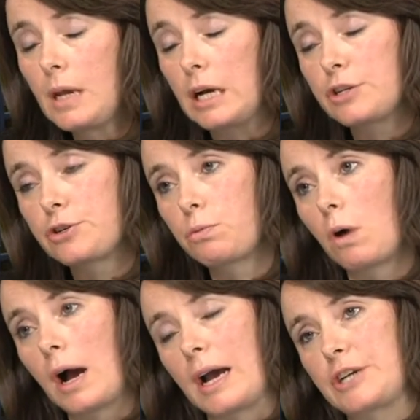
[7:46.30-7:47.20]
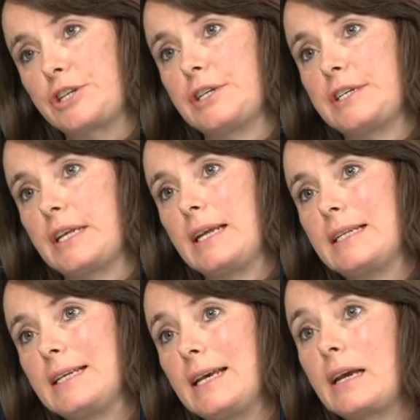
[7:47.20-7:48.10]
as to what action is
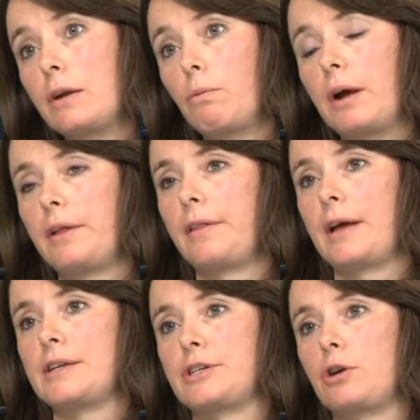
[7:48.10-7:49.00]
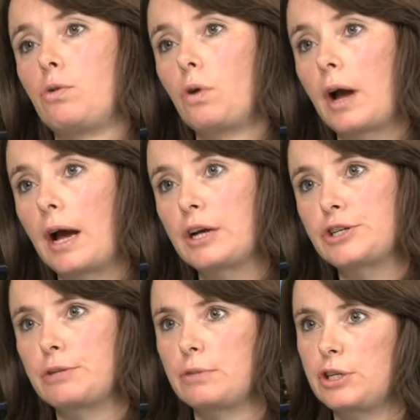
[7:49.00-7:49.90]
then taken, whether that's a court
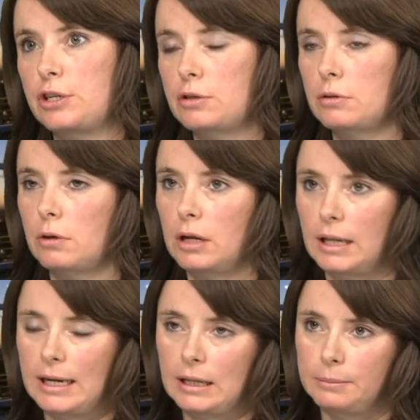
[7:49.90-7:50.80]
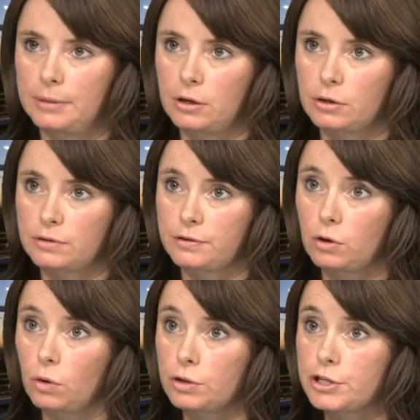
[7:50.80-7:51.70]
action, which is unlikely because of
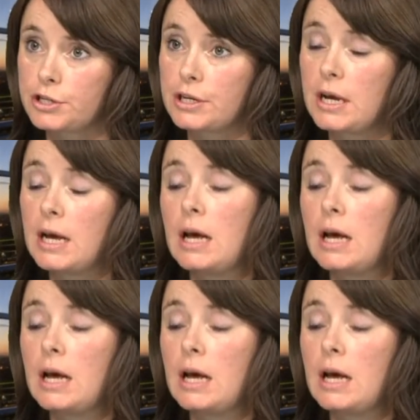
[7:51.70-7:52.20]
cost,